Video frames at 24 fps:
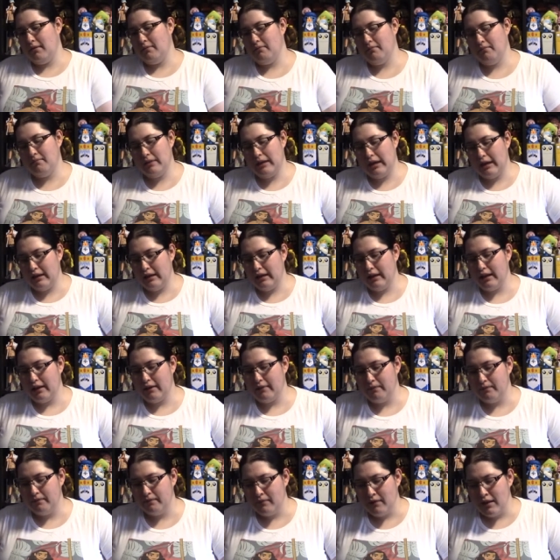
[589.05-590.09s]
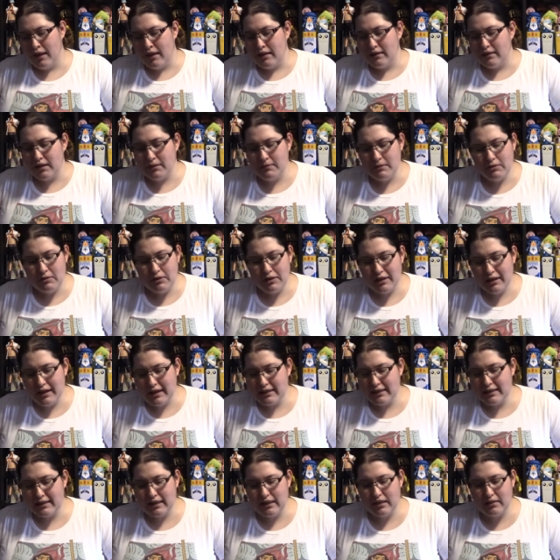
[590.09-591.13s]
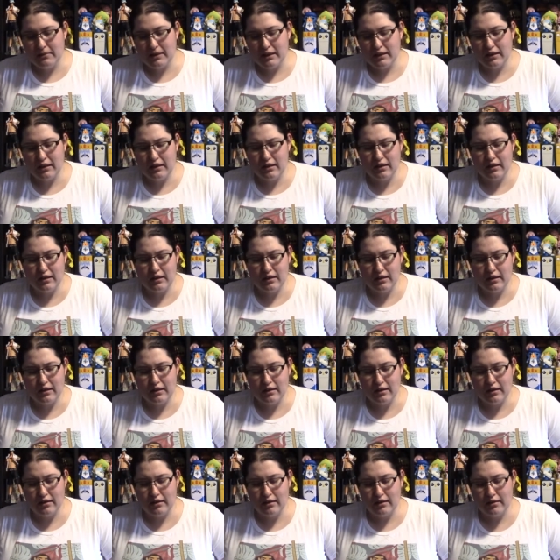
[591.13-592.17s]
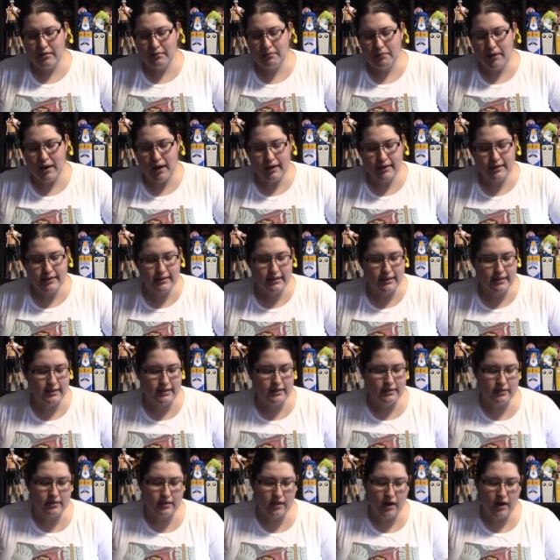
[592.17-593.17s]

But yeah. Tell me what you guys think about the boxes.